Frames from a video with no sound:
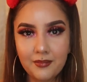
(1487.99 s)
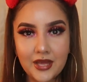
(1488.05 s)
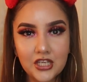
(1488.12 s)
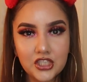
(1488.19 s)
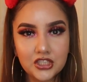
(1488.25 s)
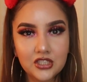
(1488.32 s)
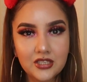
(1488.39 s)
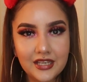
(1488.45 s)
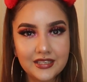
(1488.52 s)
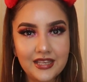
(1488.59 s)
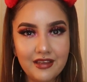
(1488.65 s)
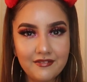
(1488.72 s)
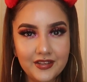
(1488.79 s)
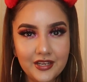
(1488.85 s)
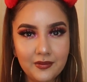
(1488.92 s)
make sure to look at
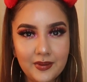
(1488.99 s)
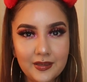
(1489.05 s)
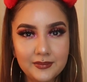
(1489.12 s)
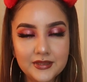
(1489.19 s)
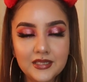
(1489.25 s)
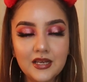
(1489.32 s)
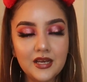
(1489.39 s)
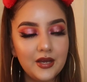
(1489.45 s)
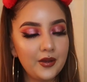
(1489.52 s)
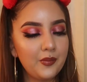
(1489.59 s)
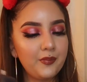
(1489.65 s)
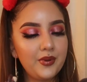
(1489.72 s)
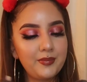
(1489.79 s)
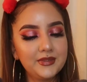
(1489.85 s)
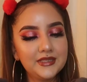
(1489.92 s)
that video, babes.
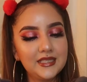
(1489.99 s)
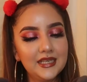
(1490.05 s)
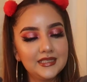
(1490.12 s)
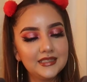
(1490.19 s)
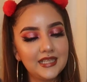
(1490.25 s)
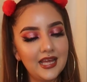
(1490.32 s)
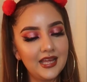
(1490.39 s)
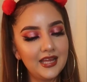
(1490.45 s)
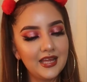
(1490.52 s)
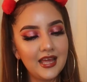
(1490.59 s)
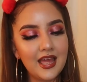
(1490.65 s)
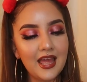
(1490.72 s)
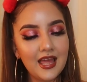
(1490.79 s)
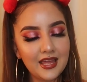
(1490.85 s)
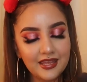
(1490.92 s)
But besides that,
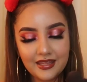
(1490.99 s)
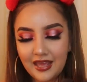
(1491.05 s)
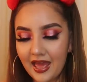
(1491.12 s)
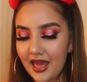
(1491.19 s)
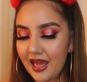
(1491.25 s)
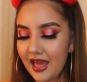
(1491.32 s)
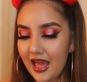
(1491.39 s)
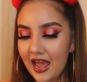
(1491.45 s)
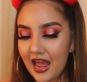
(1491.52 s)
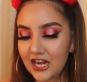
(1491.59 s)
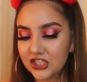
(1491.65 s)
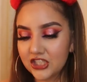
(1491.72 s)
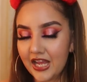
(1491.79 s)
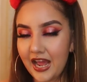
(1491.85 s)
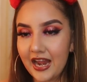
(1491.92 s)
yeah, I
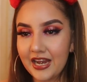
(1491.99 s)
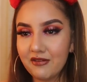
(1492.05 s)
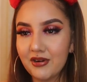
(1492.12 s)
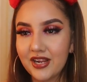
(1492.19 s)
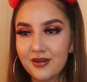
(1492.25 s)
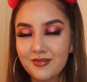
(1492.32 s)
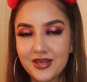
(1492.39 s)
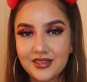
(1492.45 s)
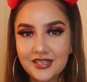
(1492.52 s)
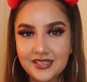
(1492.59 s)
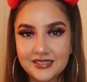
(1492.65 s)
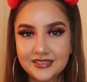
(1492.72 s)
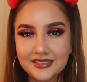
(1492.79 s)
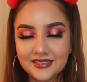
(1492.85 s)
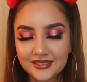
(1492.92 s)
actually highly recommend
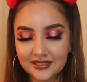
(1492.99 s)
these.